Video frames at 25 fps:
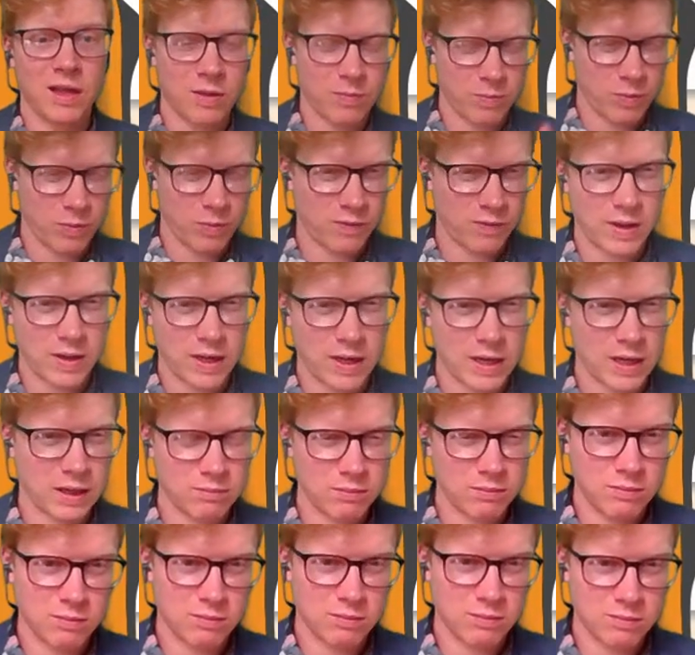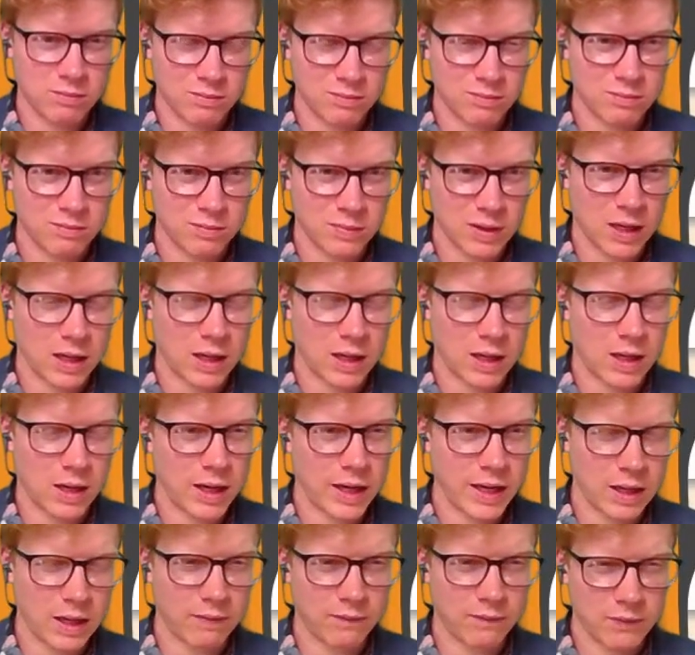without as much latency.
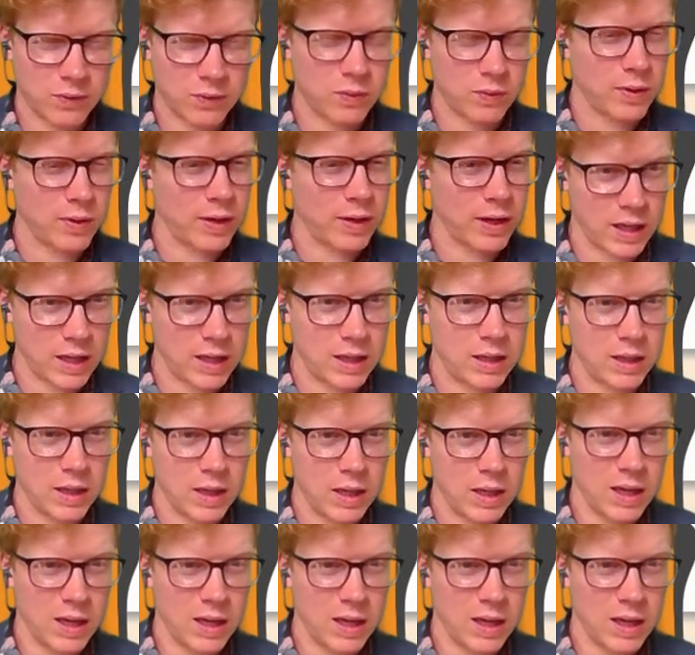Let me